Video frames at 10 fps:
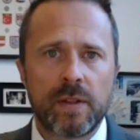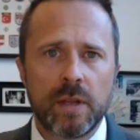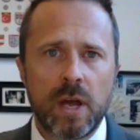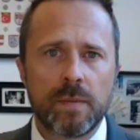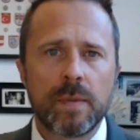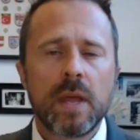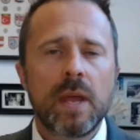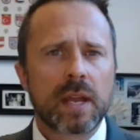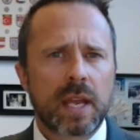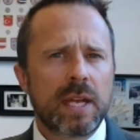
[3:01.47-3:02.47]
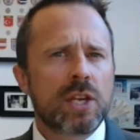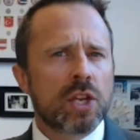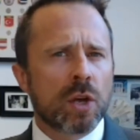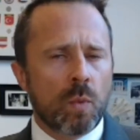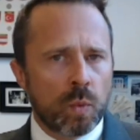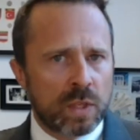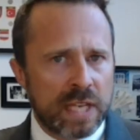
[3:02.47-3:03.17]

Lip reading: the loan. Again, you'll